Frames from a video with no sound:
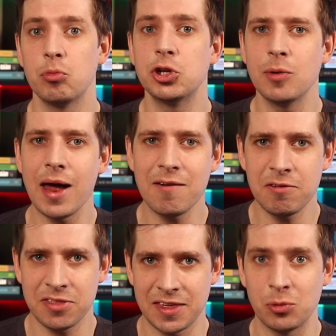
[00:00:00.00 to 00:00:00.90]
We do
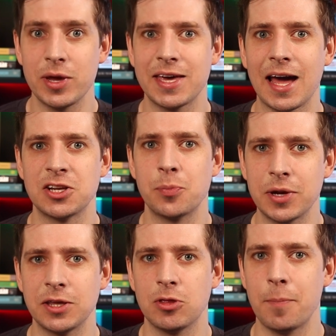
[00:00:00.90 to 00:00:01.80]
everything we can to
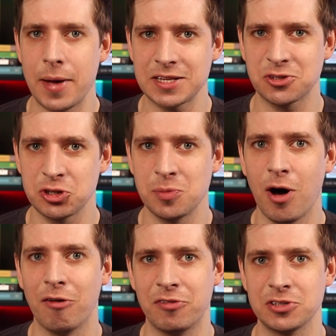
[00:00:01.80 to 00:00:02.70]
bring you the best customer
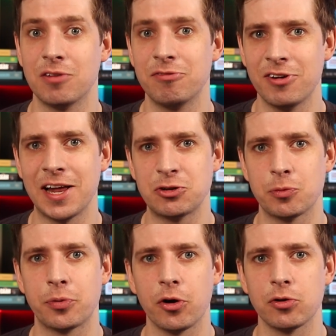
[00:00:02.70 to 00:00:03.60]
offers on financial
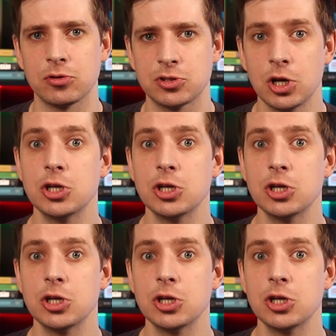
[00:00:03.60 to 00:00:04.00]
products.